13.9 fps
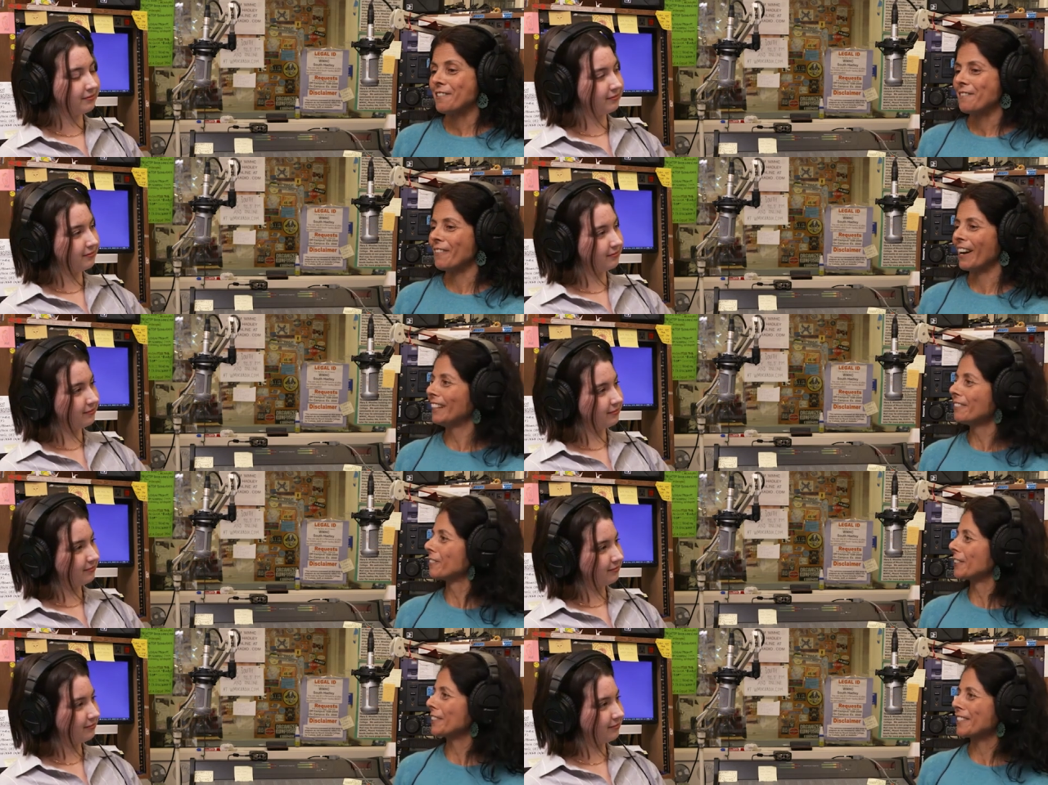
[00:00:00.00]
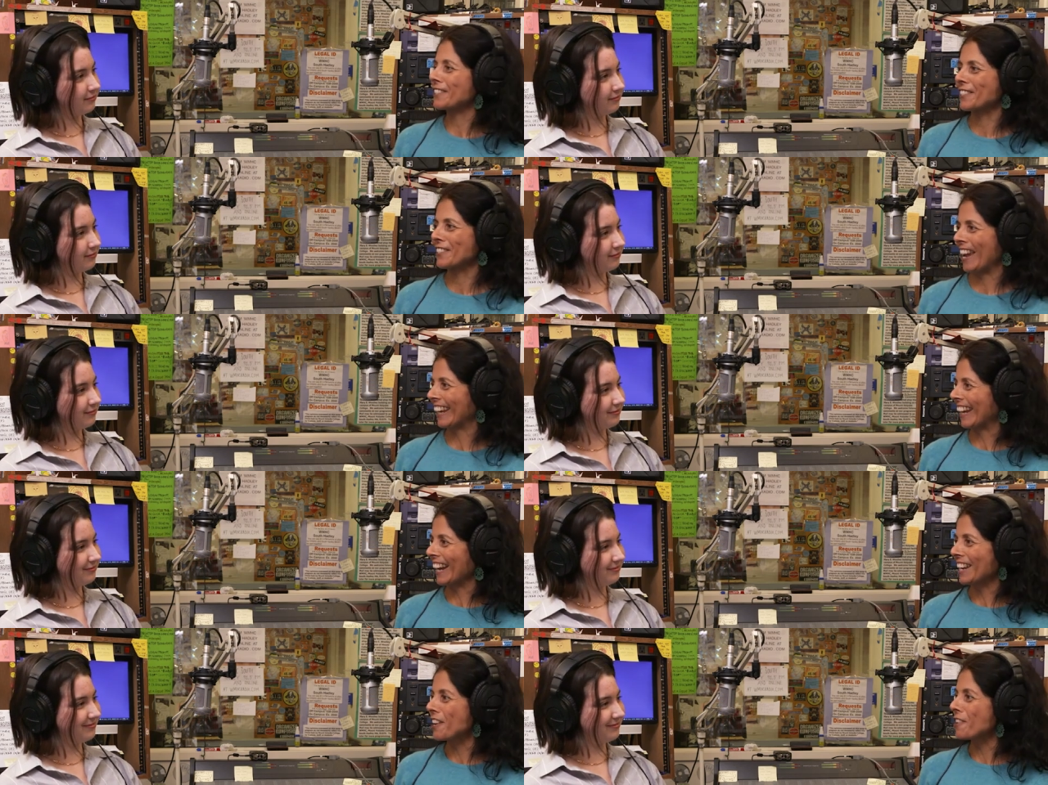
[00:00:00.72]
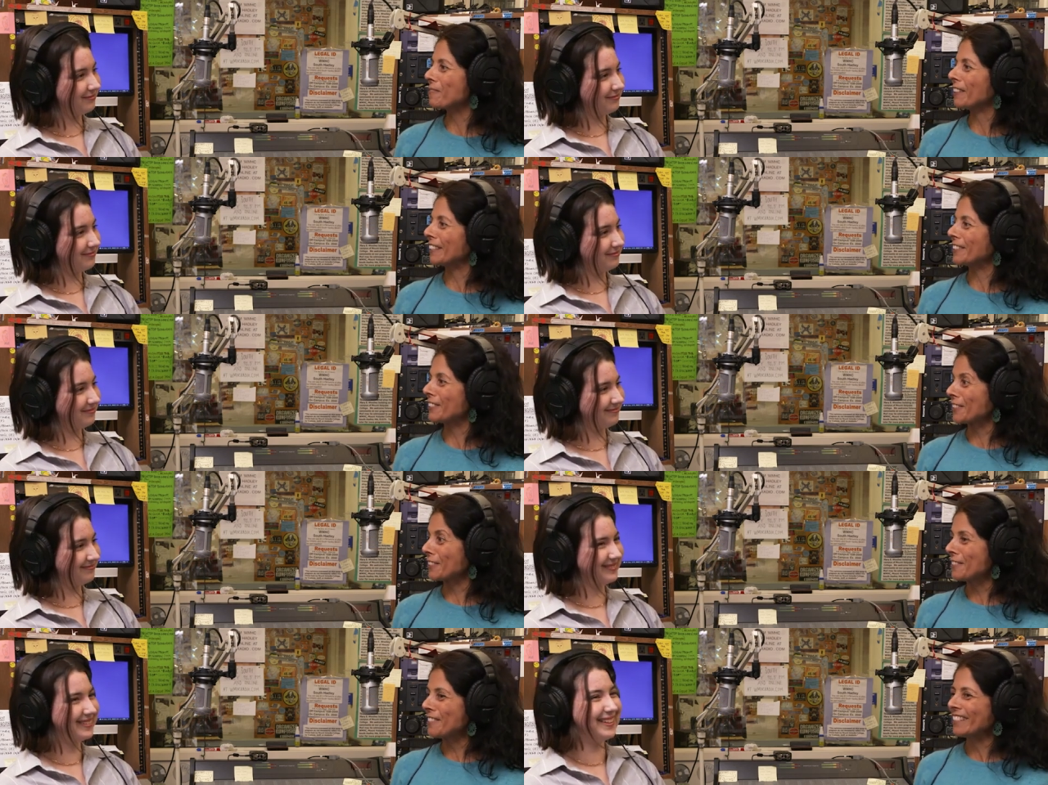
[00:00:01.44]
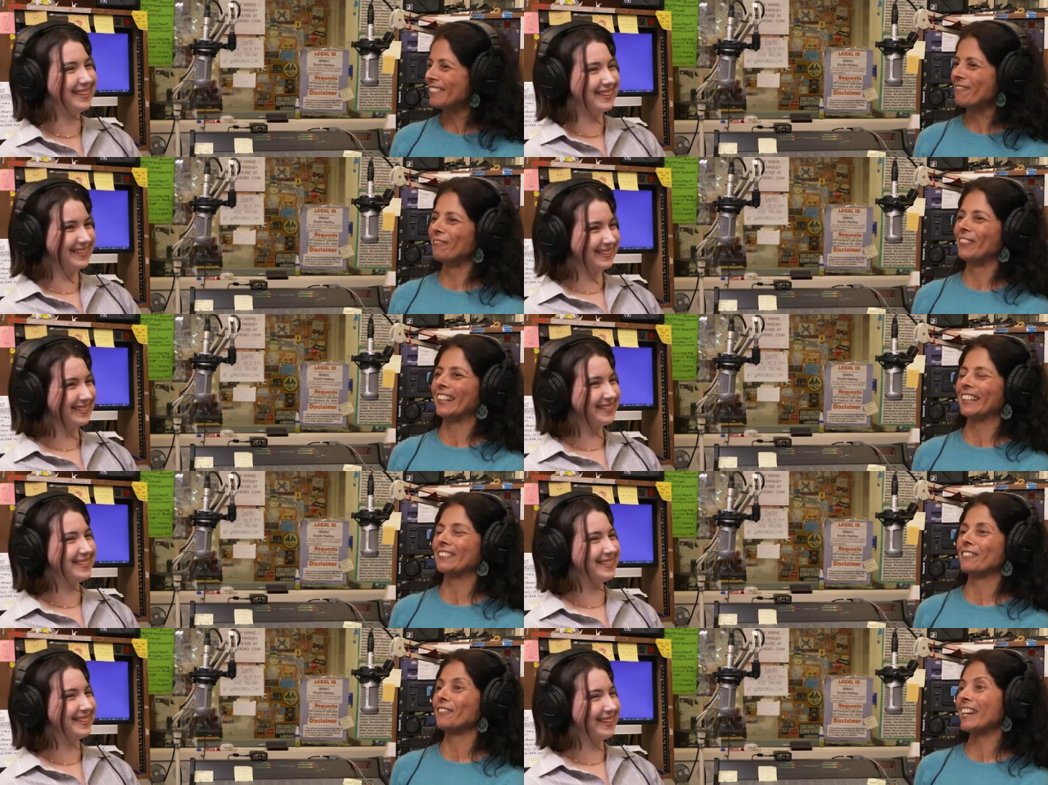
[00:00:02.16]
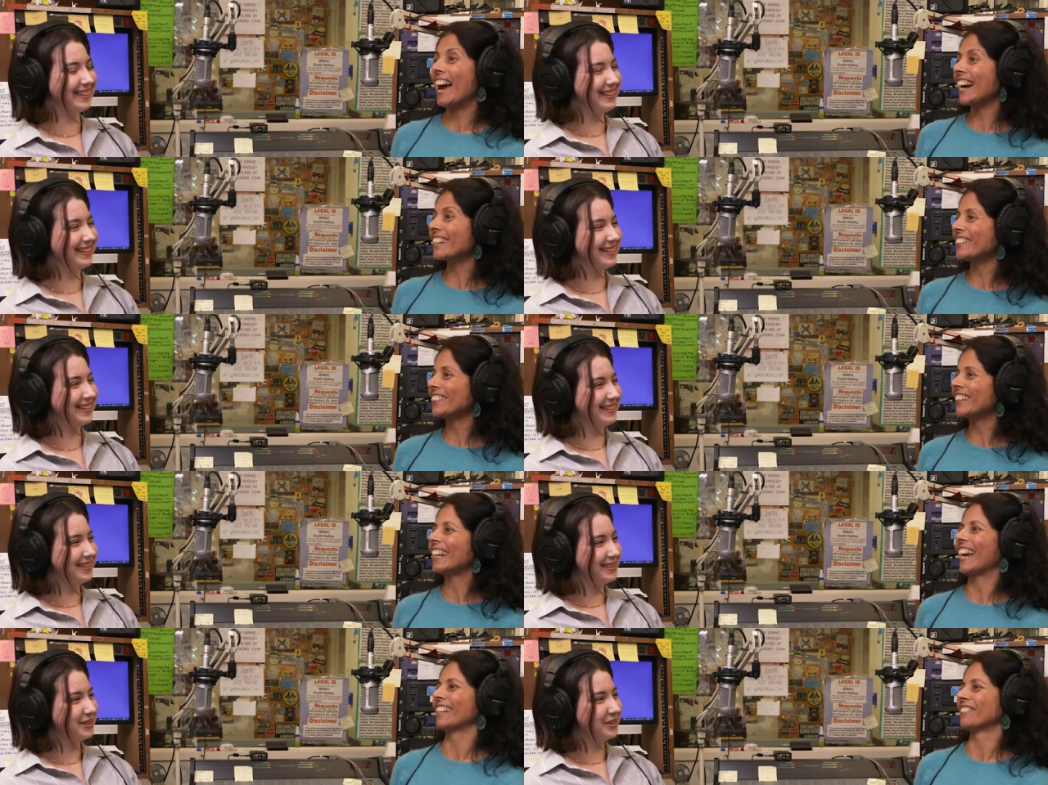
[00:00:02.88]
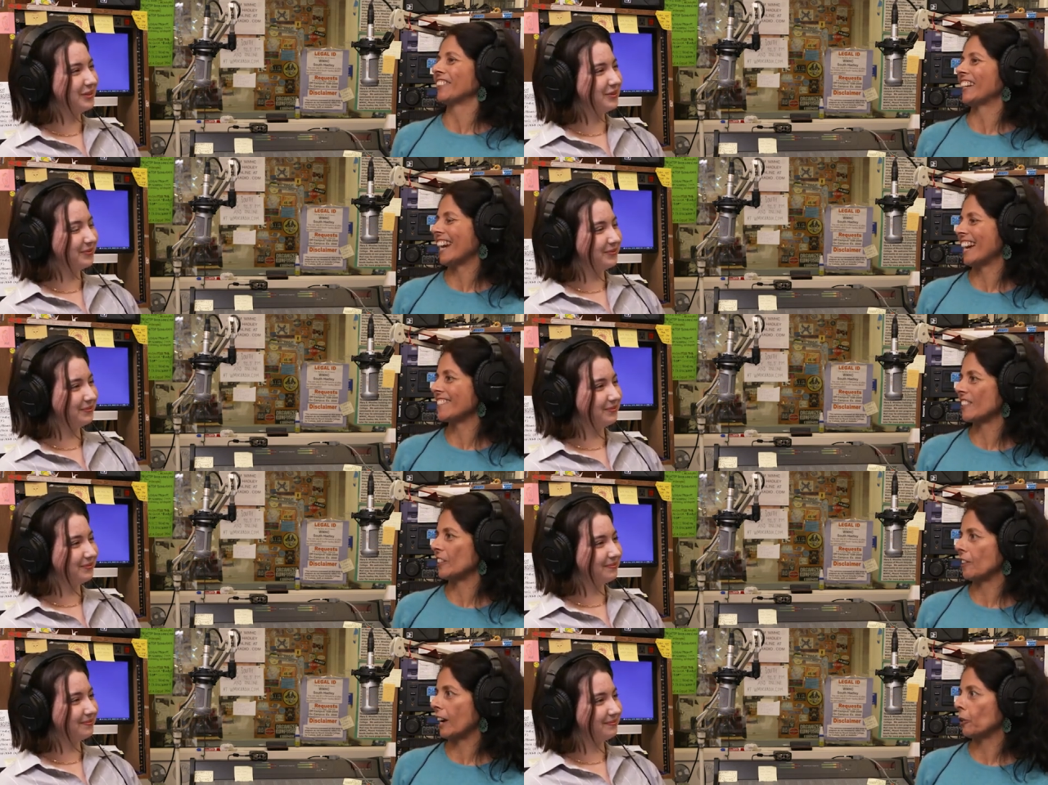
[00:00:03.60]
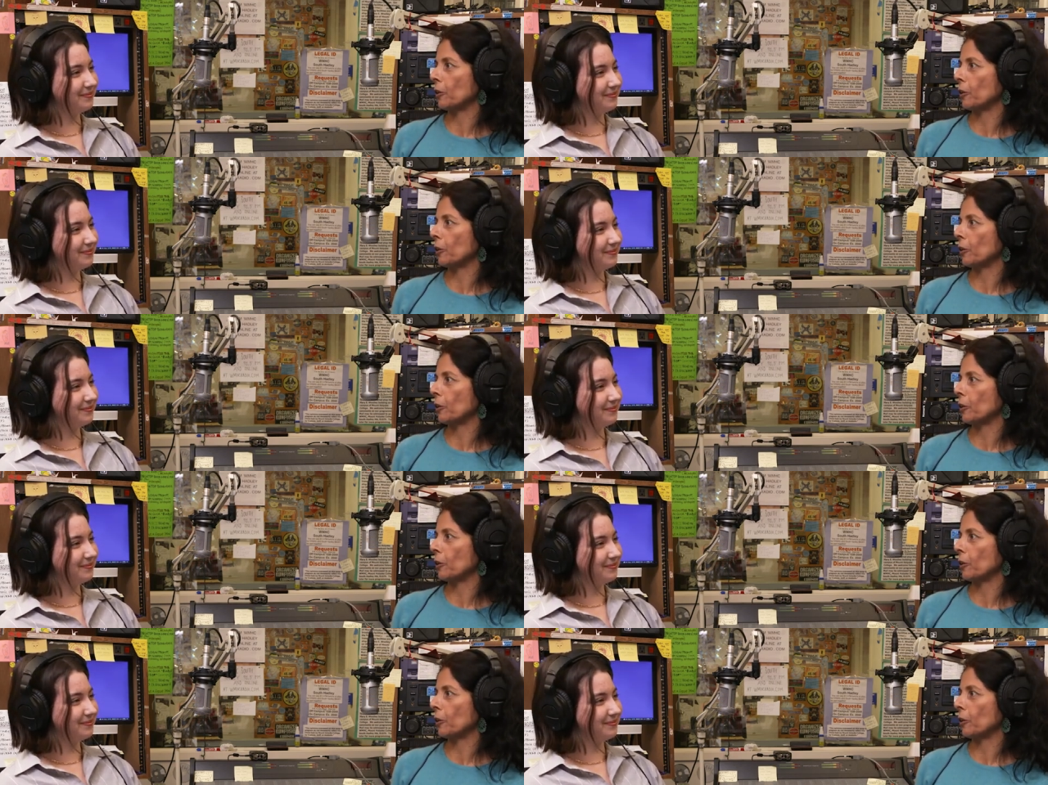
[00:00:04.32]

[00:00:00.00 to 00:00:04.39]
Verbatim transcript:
Speaker 1: Well, for their sake, I hope they do. But we actually can't really answer that